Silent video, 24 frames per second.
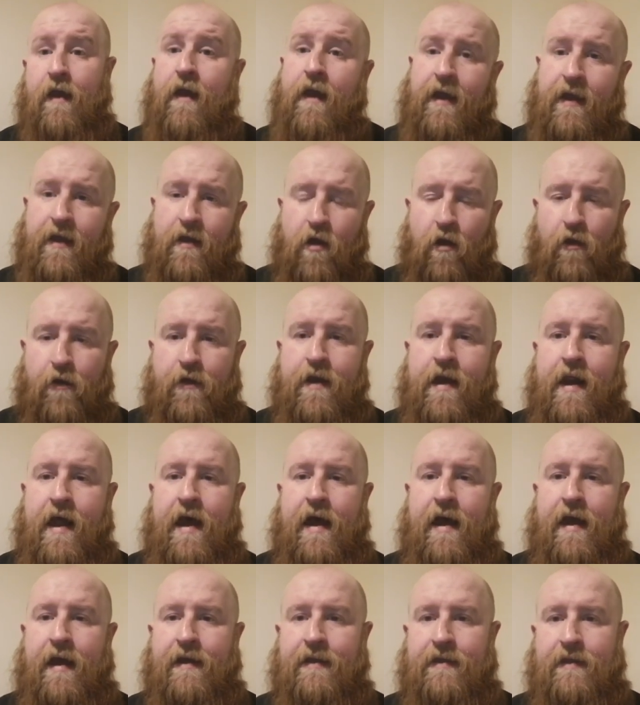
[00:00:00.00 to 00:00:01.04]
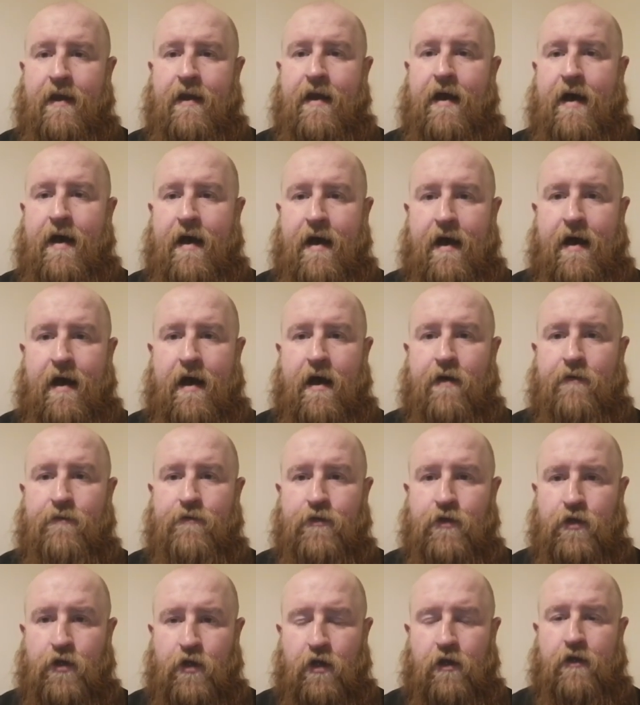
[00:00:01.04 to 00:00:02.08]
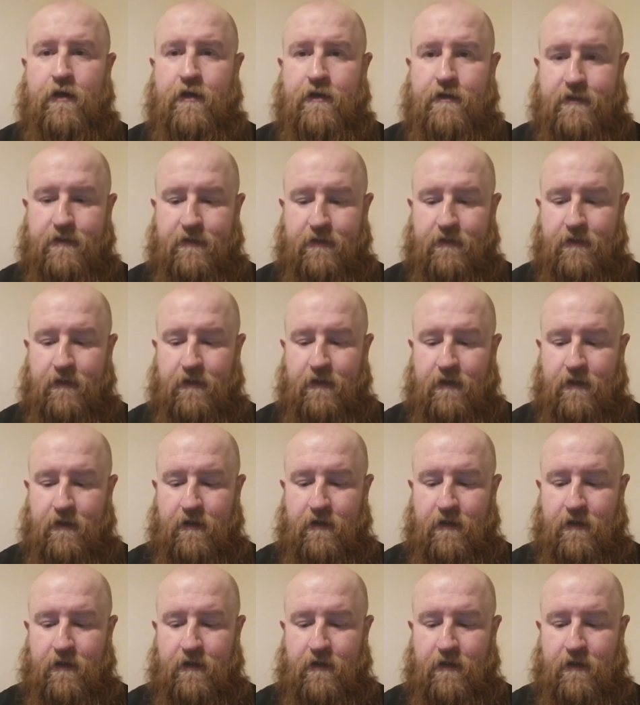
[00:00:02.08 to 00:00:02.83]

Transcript: He got 9.5 years.